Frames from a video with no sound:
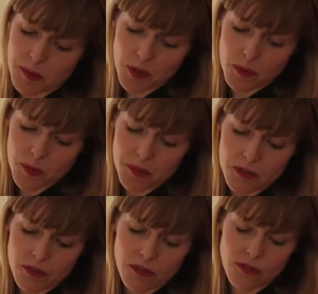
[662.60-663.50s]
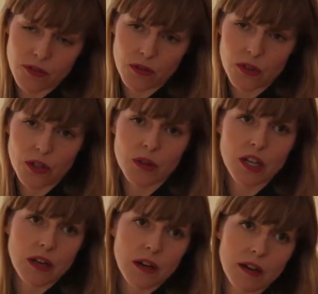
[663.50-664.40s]
celebrate women for who
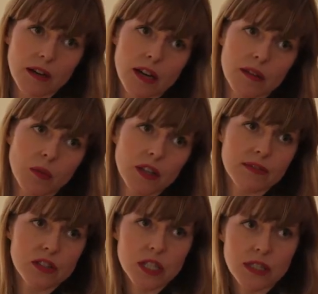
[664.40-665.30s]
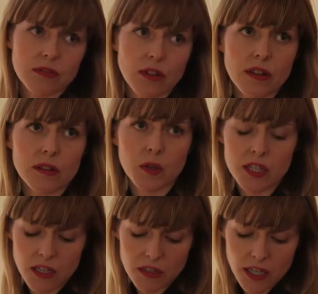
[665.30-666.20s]
they are and what they've achieved rather than
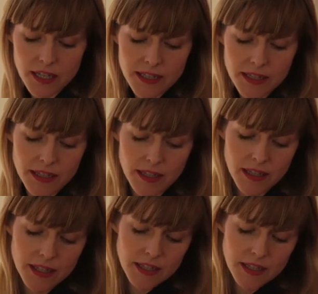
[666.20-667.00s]
what they look like.